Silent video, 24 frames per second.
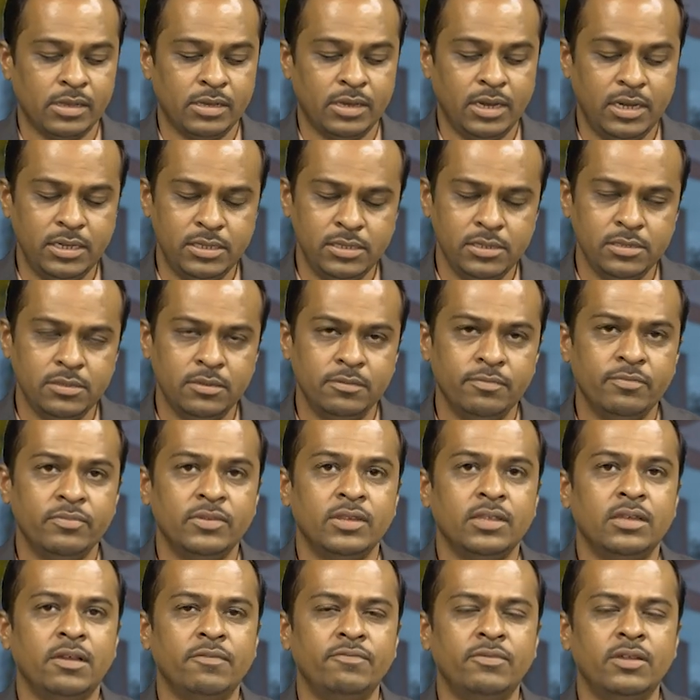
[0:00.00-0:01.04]
right?
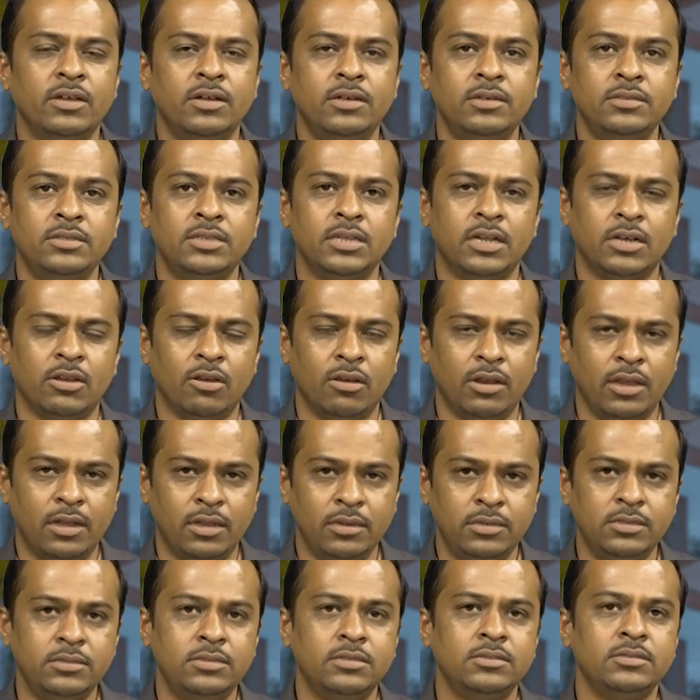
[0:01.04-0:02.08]
If the
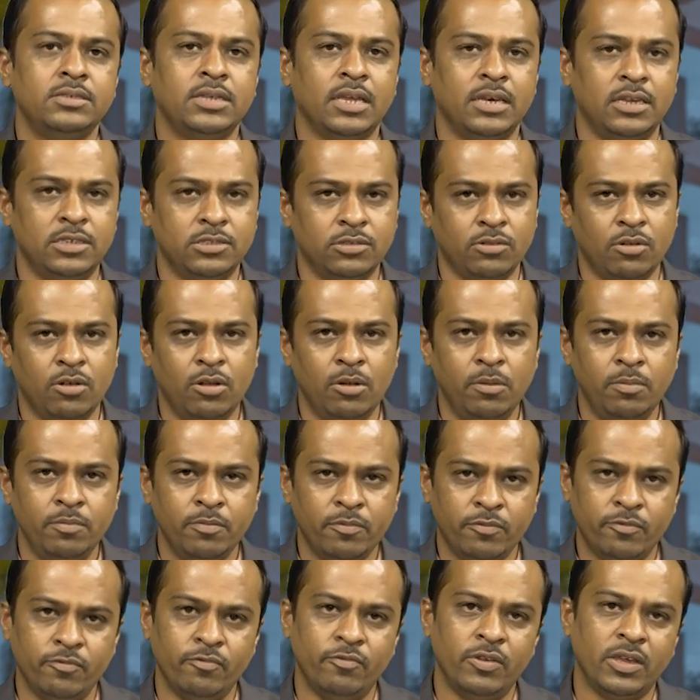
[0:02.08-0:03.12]
theodolite telescope
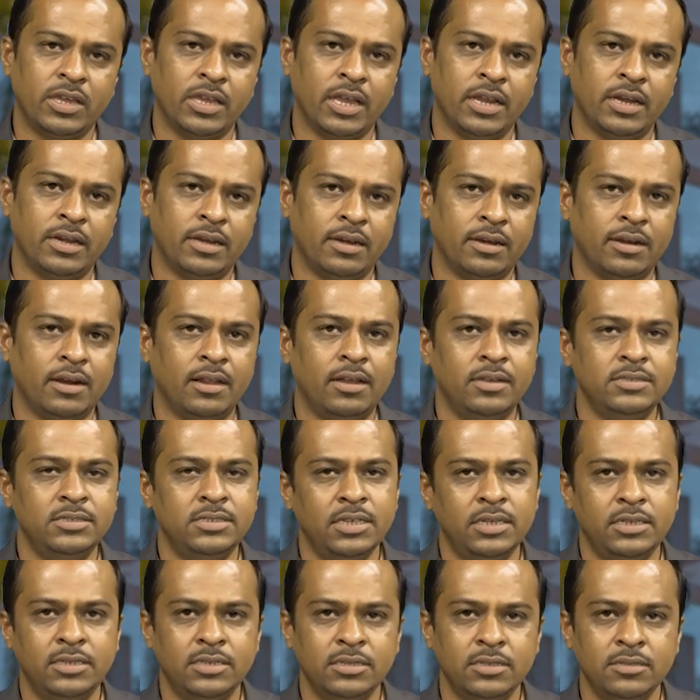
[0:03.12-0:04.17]
we can
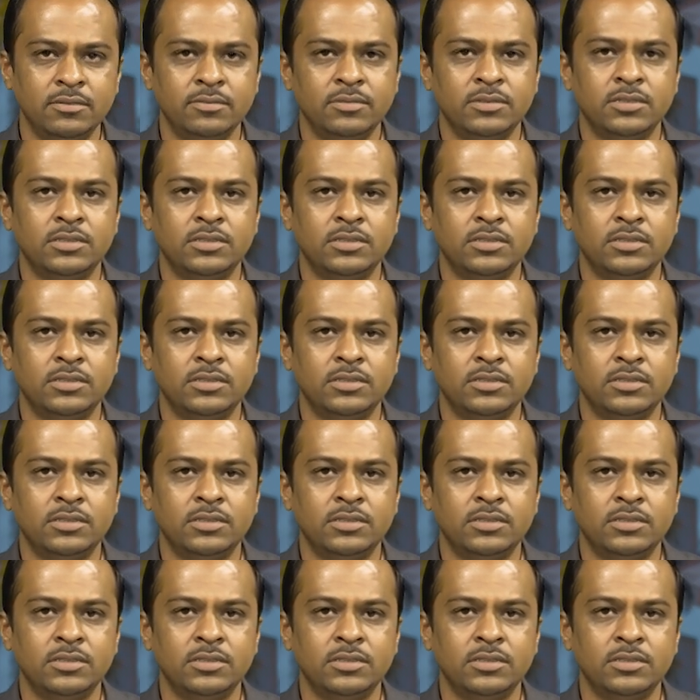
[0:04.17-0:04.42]
transit,